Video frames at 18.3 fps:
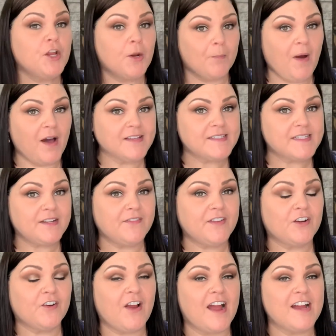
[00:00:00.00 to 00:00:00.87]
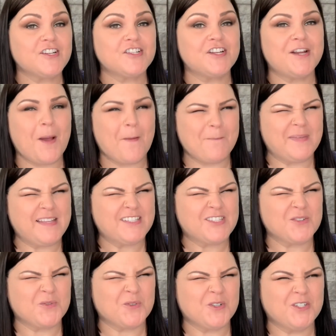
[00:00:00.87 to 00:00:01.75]
Your positive interaction
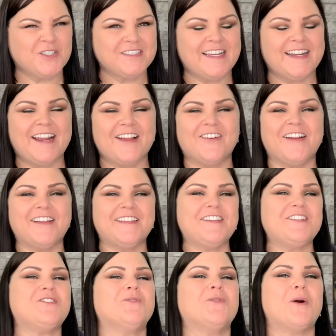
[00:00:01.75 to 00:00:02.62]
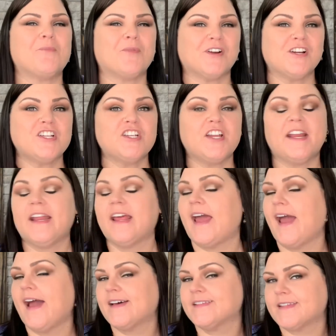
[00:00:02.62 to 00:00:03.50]
means the world and I greatly do appreciate
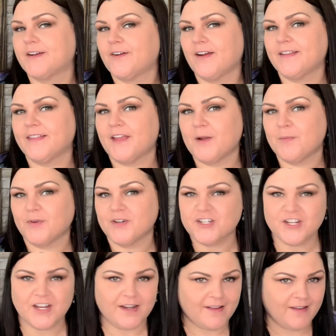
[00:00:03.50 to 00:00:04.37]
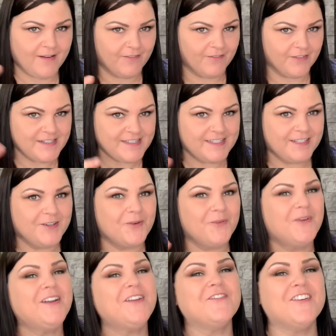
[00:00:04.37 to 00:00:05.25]
it as I greatly appreciate every single
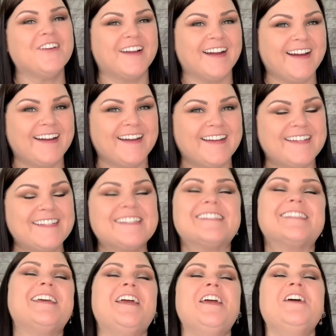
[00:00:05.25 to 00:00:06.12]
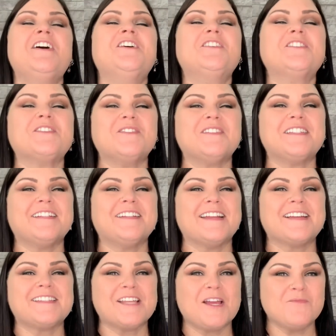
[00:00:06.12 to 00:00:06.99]
one of you guys. So until
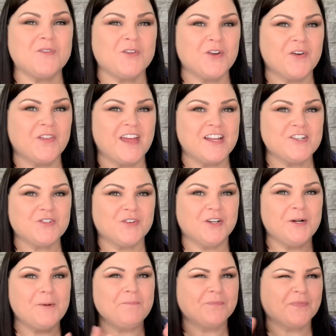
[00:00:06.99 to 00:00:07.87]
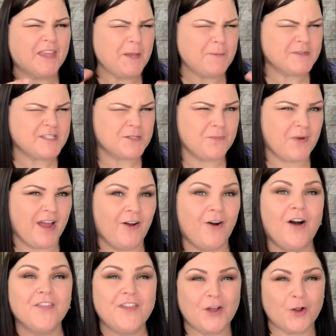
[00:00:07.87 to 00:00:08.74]
next time, you know that drill keep a
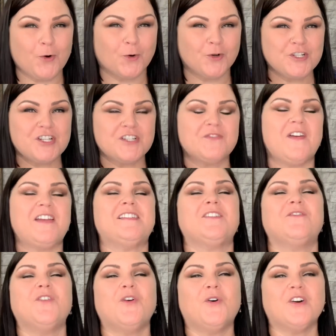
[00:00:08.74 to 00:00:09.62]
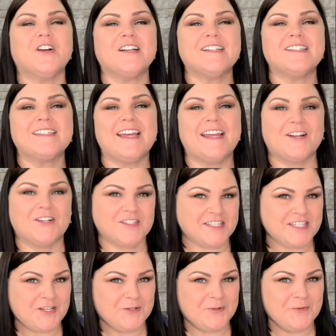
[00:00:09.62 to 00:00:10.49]
smile on that gorgeous face of yours, and I'll
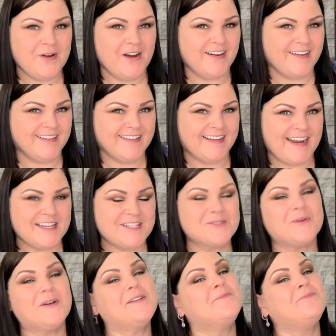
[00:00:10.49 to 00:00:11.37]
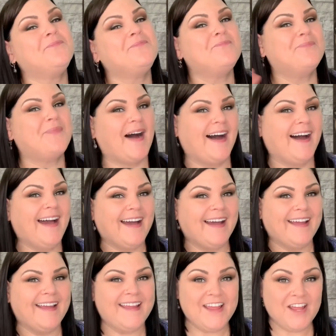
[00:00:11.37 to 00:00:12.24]
see you on the next one.
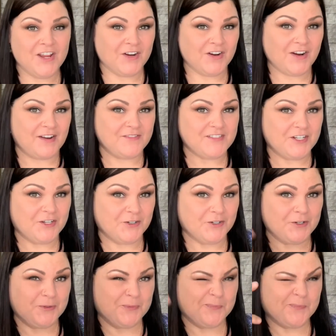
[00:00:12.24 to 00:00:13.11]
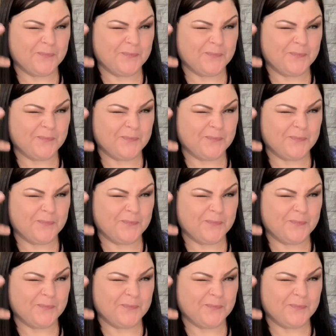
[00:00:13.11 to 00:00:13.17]
Bye. Crafty Crew,